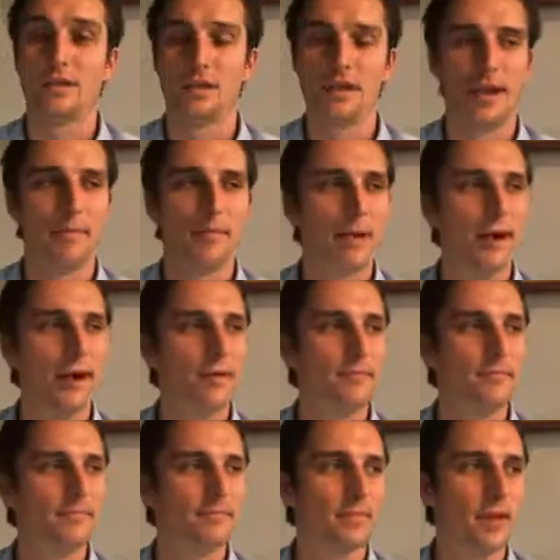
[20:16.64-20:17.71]

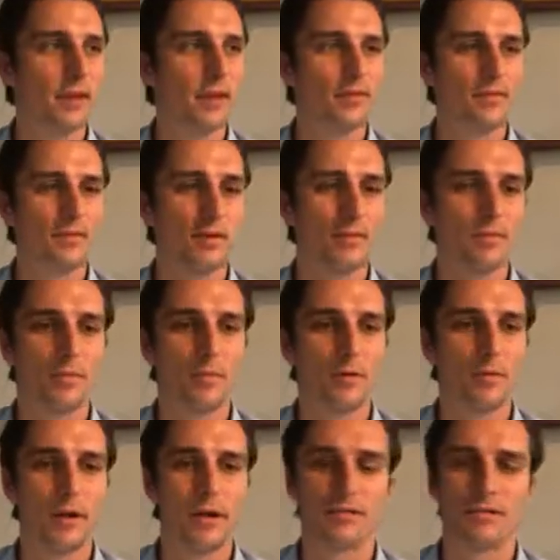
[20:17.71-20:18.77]
About, I think it was like
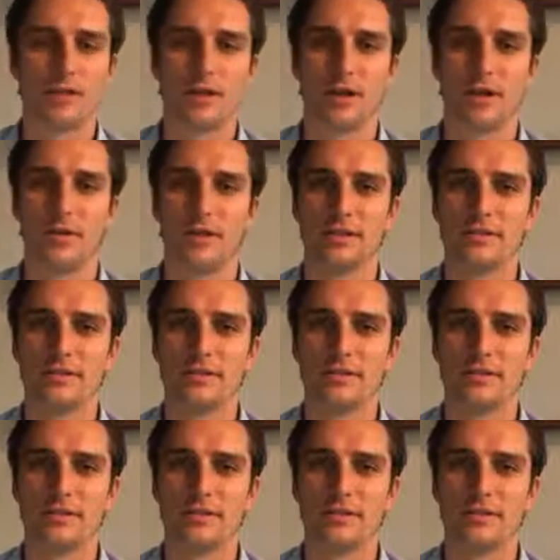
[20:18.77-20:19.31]
4 months ago,